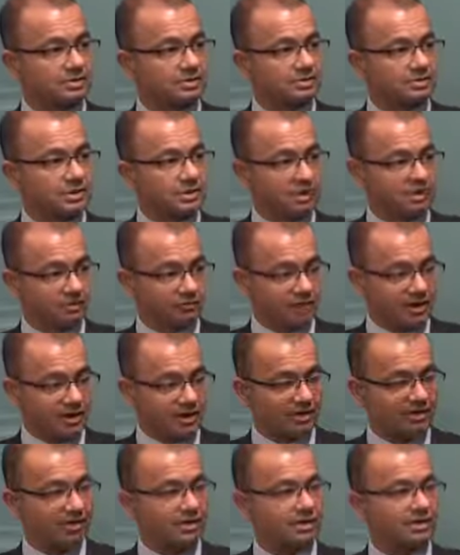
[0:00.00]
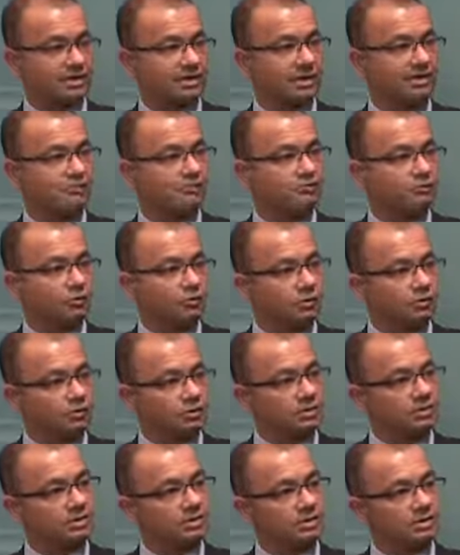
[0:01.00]
skin aware, and they come
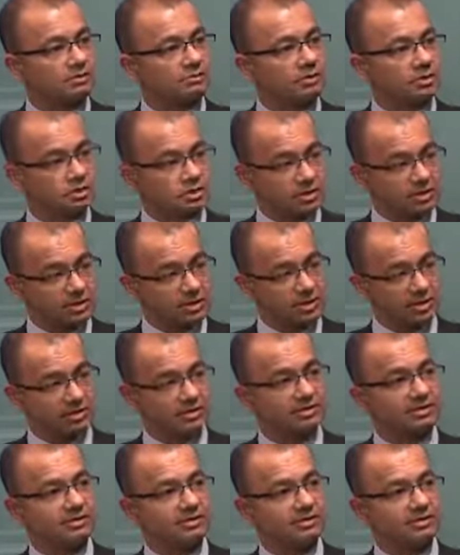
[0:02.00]
forward much earlier.